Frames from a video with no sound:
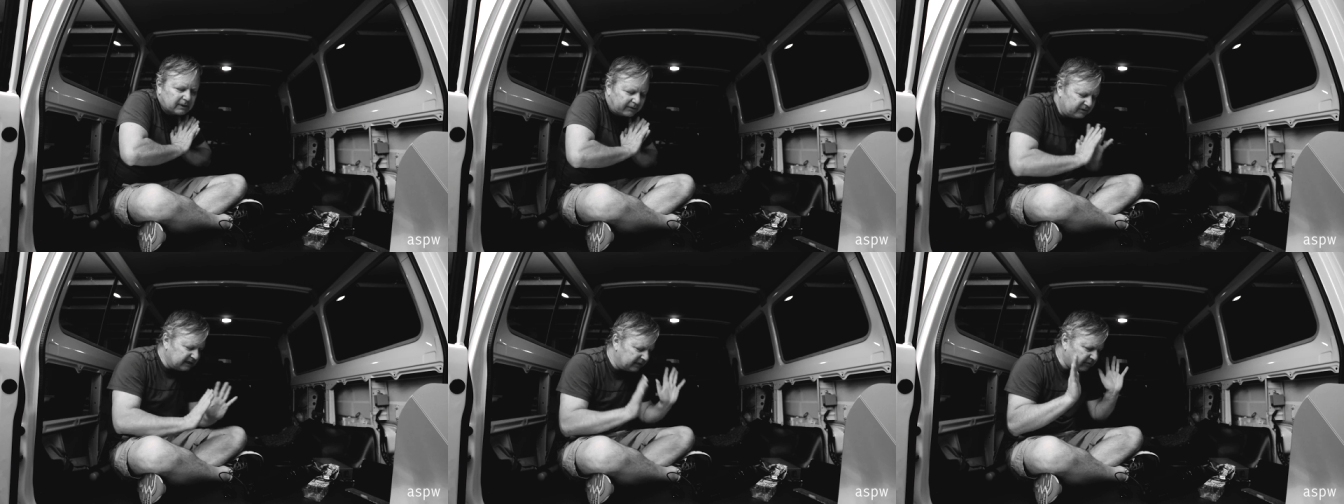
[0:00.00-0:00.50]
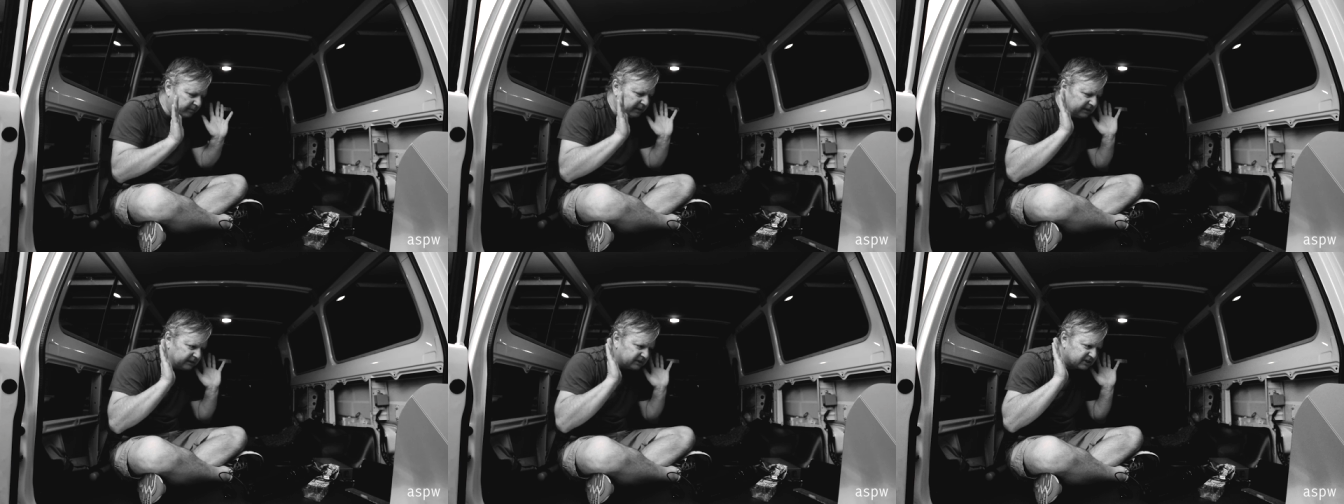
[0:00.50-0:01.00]
I've never
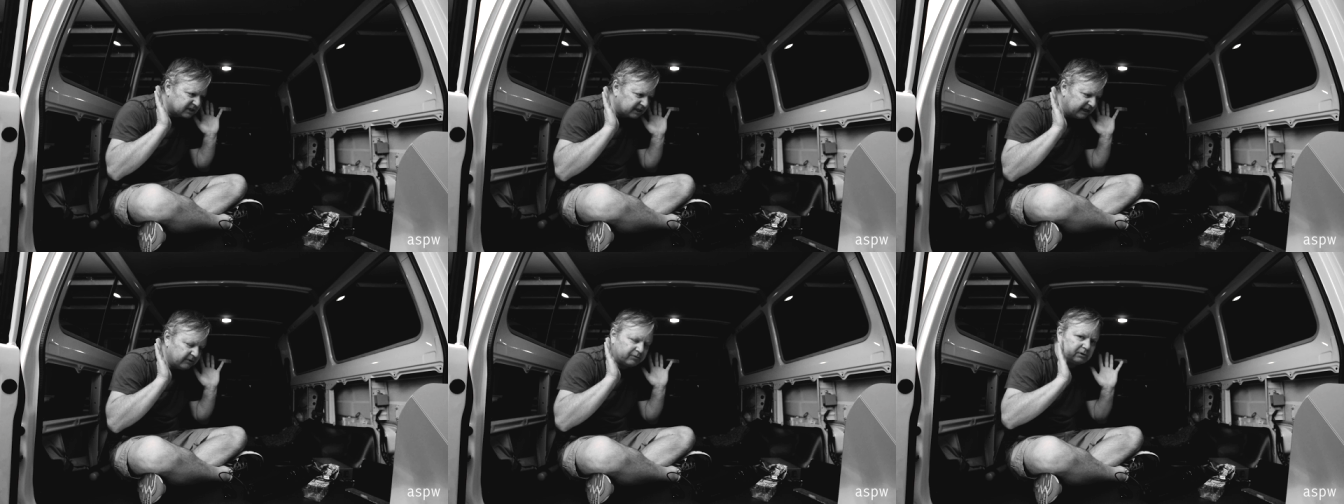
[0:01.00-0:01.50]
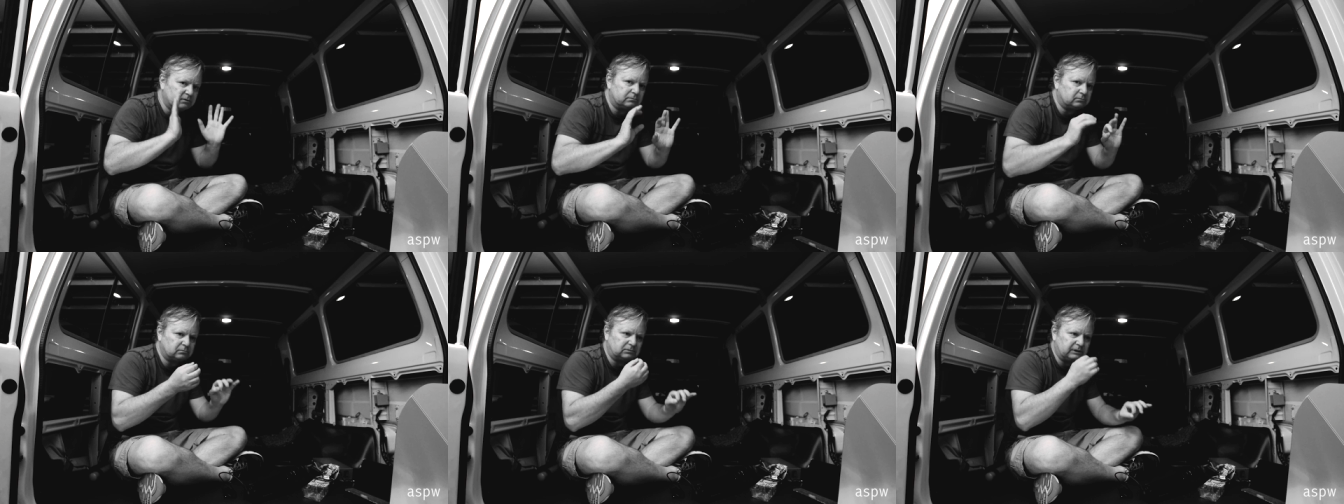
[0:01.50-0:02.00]
been
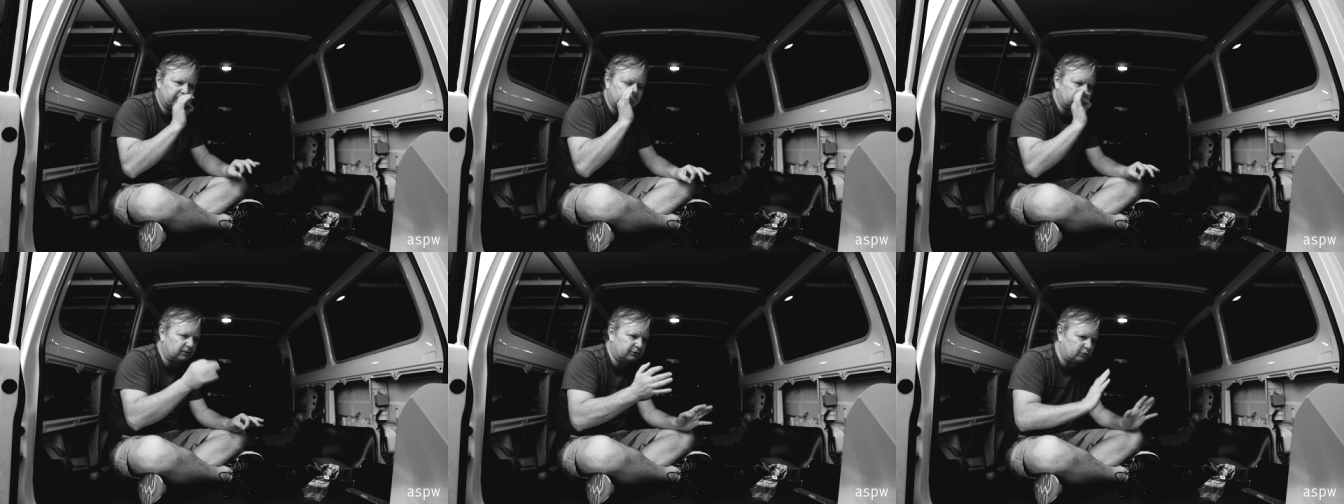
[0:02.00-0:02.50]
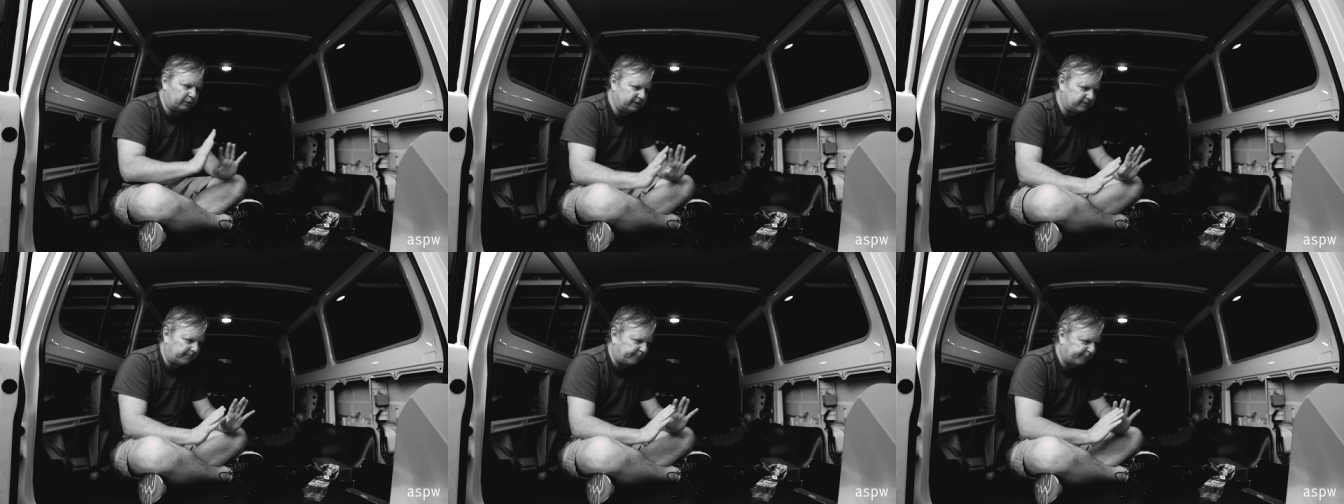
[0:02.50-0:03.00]
even even a joint.